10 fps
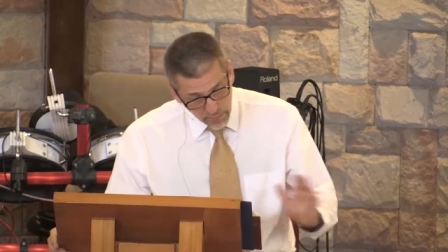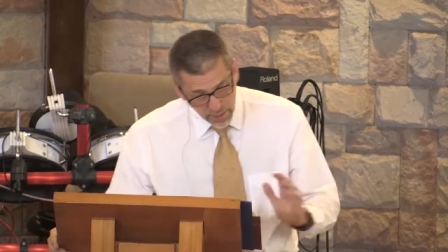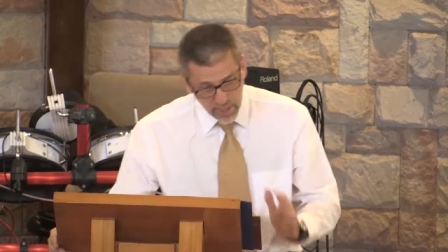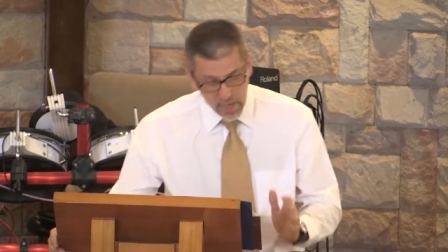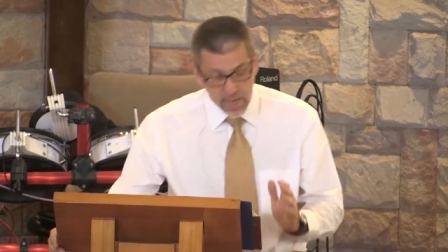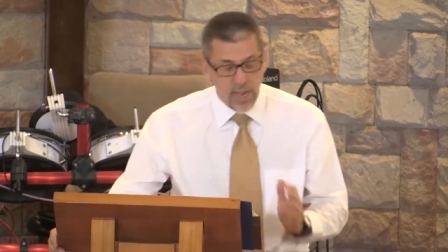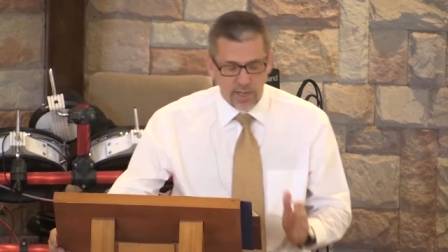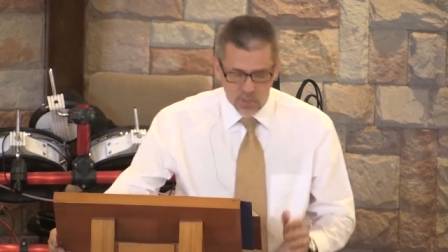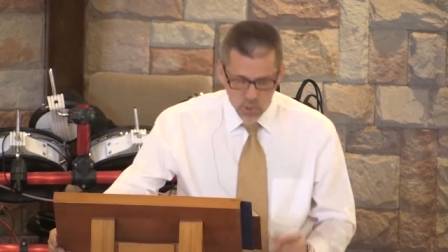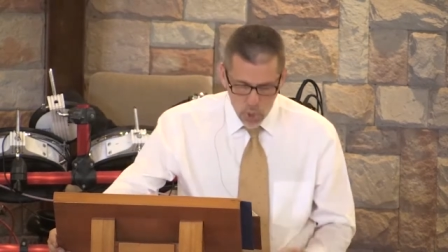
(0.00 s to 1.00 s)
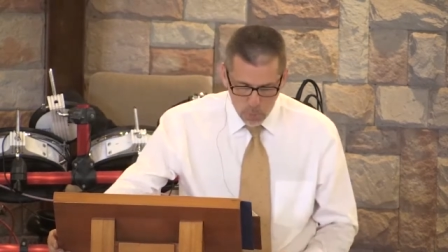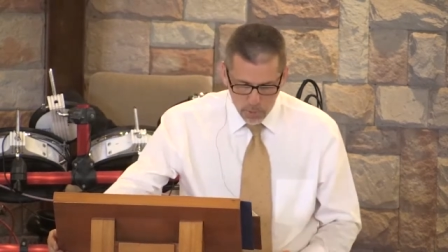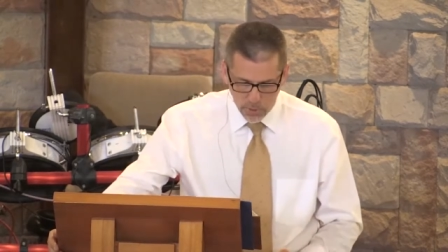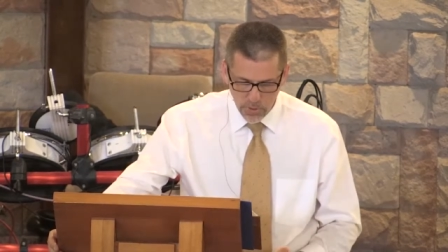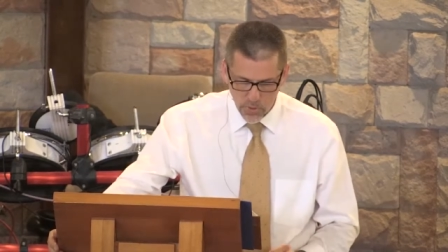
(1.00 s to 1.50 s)
of the king and his
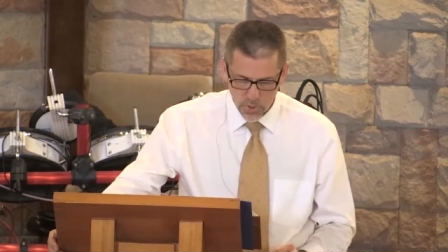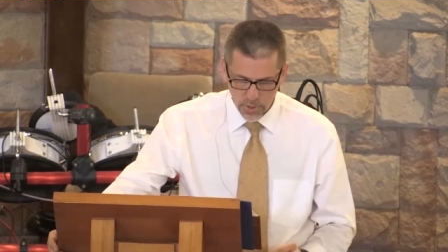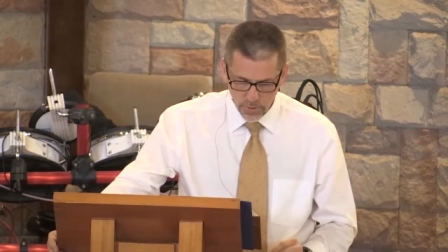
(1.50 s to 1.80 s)
nobles,